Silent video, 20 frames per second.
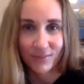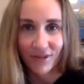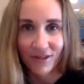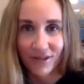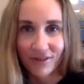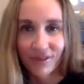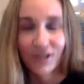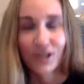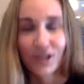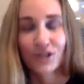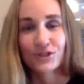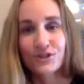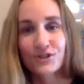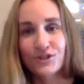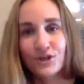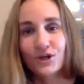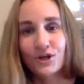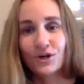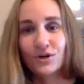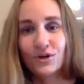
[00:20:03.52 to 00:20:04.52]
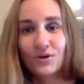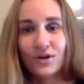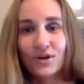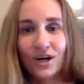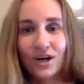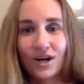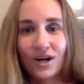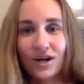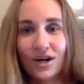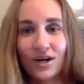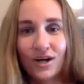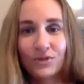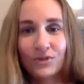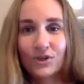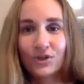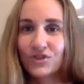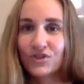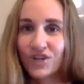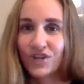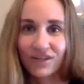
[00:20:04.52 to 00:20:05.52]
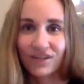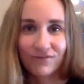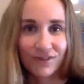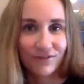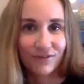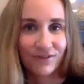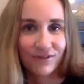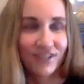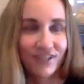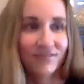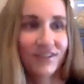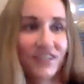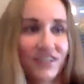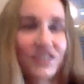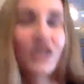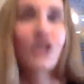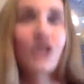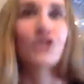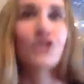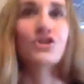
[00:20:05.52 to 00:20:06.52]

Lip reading: a month. So you can try it free for 7 days.